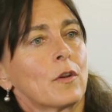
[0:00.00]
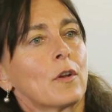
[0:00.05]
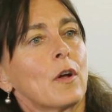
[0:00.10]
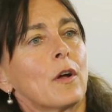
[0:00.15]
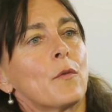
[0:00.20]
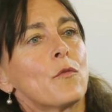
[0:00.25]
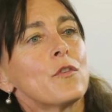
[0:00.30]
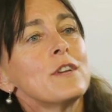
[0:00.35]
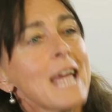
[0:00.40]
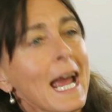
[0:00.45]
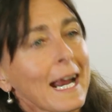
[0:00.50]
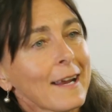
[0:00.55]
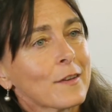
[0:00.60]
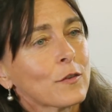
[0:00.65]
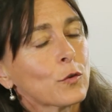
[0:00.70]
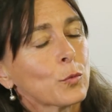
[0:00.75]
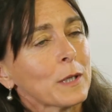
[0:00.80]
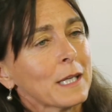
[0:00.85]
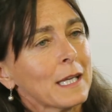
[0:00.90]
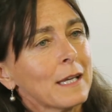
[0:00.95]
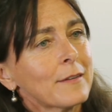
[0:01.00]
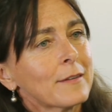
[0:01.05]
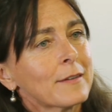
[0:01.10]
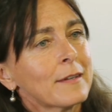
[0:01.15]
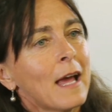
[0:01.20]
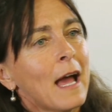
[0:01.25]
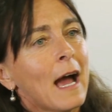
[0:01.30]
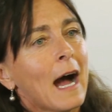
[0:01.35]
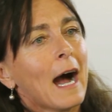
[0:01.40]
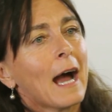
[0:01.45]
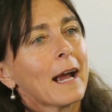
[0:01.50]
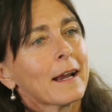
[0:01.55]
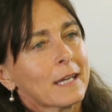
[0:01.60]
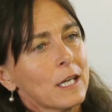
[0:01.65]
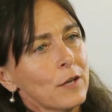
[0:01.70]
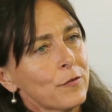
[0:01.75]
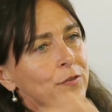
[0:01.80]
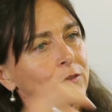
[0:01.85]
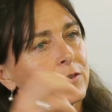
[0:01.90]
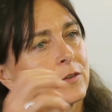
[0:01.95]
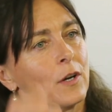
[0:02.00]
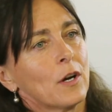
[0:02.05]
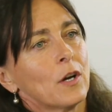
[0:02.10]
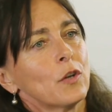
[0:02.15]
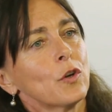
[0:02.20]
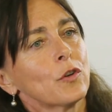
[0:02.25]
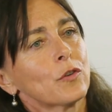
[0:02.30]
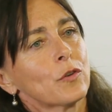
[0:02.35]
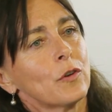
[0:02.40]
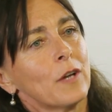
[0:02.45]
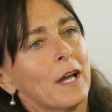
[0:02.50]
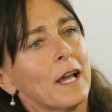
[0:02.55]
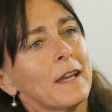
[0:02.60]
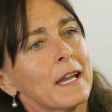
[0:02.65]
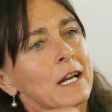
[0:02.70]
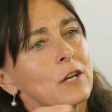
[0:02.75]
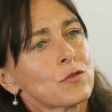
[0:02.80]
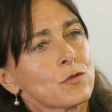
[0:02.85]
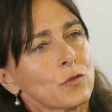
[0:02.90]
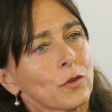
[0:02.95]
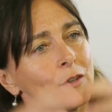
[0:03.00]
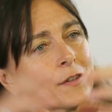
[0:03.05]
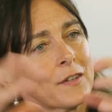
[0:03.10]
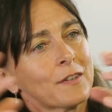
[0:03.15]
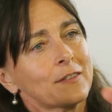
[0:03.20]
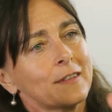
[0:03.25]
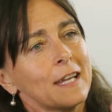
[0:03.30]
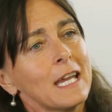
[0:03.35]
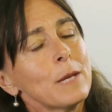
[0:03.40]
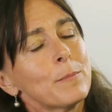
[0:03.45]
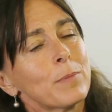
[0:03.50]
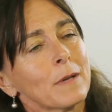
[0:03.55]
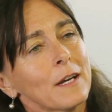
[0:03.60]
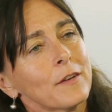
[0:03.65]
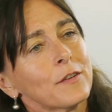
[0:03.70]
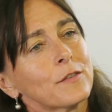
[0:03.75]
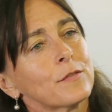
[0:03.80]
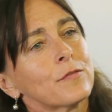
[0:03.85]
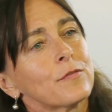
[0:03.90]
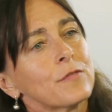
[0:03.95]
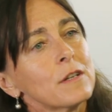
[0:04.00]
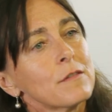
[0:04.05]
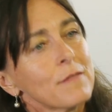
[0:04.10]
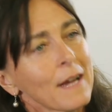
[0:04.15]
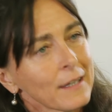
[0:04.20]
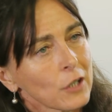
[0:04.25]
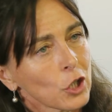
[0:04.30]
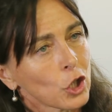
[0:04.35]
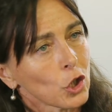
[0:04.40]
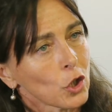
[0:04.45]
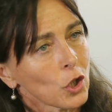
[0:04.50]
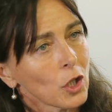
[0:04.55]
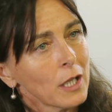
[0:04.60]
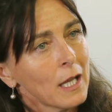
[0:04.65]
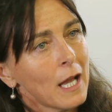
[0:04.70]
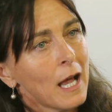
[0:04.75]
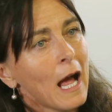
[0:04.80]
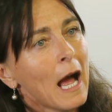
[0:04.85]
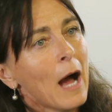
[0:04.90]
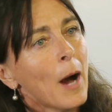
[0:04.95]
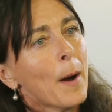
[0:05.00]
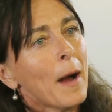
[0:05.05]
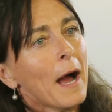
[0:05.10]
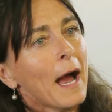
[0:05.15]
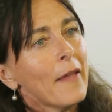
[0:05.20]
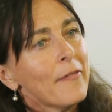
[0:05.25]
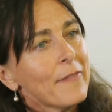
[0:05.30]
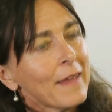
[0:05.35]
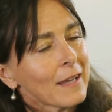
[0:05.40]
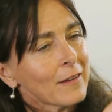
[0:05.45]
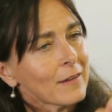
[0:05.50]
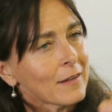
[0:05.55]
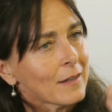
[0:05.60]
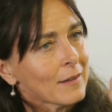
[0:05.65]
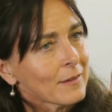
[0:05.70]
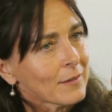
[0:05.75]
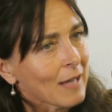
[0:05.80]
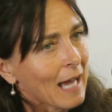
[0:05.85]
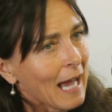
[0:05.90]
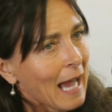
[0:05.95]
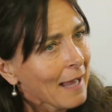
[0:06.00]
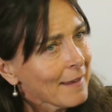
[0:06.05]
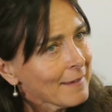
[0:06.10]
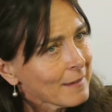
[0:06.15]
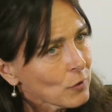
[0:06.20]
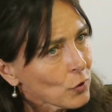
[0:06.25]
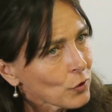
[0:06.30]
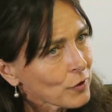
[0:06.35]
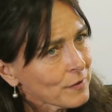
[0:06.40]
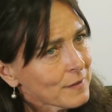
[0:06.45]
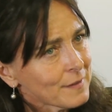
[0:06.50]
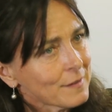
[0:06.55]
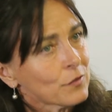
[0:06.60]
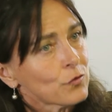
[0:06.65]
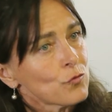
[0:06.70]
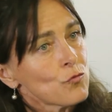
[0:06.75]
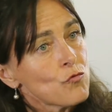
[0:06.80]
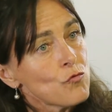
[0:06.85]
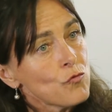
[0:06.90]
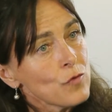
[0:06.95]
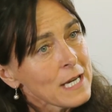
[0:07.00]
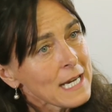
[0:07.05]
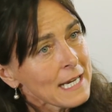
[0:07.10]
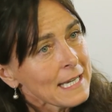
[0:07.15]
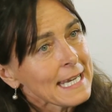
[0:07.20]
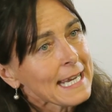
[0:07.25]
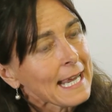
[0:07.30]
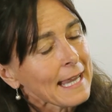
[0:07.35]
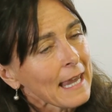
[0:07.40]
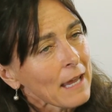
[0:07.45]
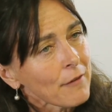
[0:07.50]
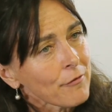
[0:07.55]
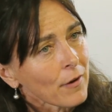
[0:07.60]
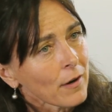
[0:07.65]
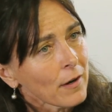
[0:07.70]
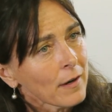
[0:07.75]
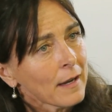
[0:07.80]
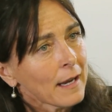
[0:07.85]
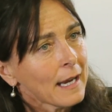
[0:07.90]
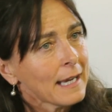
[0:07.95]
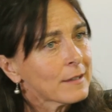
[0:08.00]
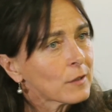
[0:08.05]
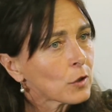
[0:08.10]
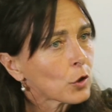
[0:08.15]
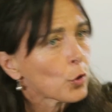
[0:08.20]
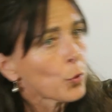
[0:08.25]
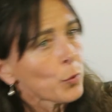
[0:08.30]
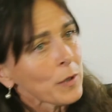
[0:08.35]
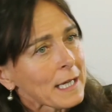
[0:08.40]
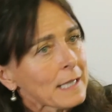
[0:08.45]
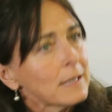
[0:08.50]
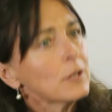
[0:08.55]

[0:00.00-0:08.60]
reacts with it, gives another electron, stabilizes the free radical, and then the antioxidant is really clever. It quickly